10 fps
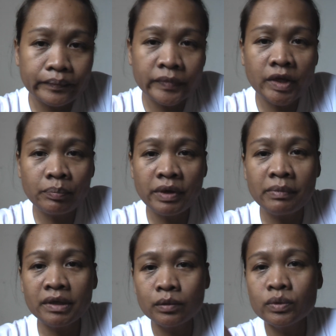the
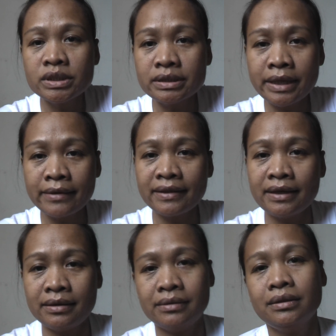payment was
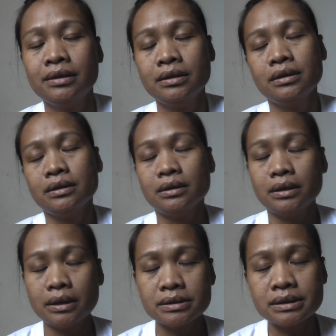nothing.
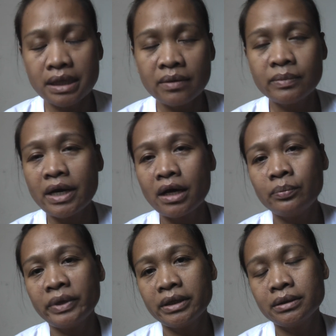Same
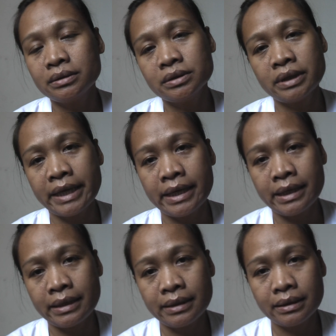happened
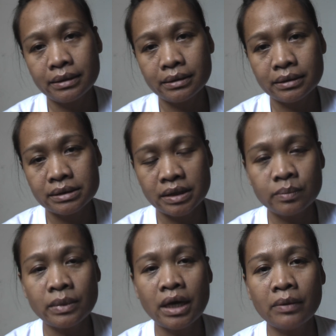today,
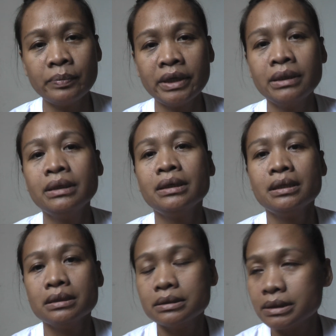same happened
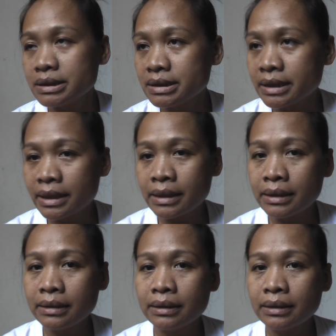this day.